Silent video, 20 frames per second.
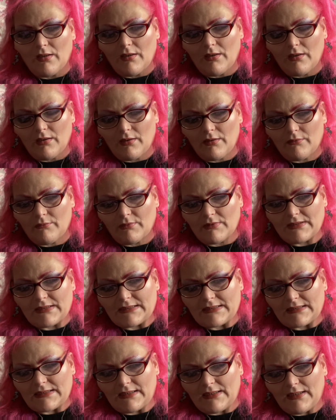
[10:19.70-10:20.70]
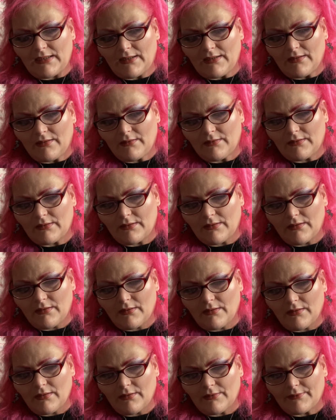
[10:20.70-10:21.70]
What does it say here?
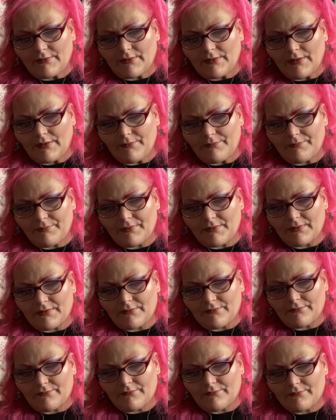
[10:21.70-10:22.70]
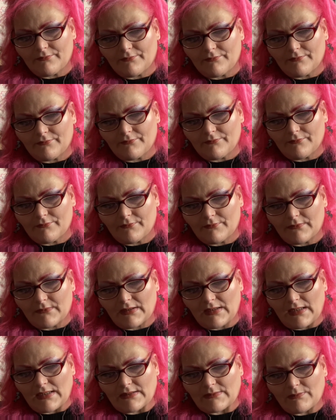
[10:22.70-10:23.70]
Nope.
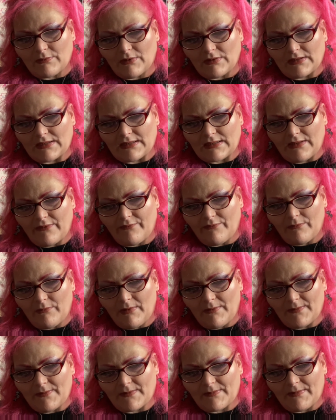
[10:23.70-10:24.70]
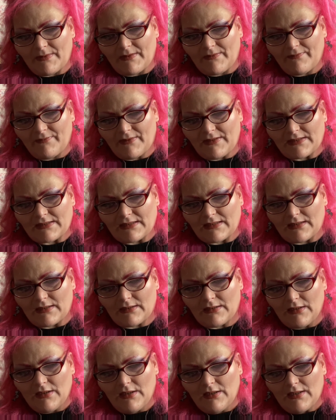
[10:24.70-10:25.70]
Guess what? Discover month's benefits and
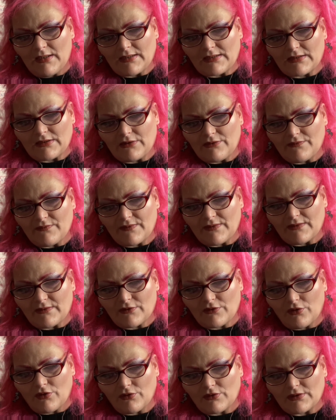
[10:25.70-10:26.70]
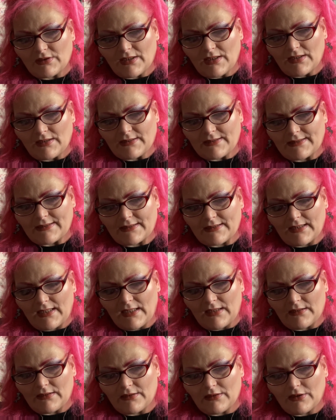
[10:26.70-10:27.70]
exclusive content.
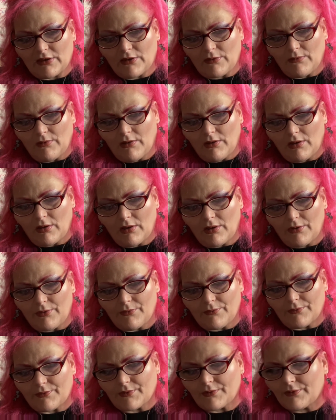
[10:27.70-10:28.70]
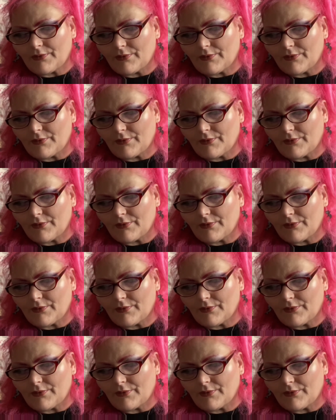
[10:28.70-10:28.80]
Scan the QR code.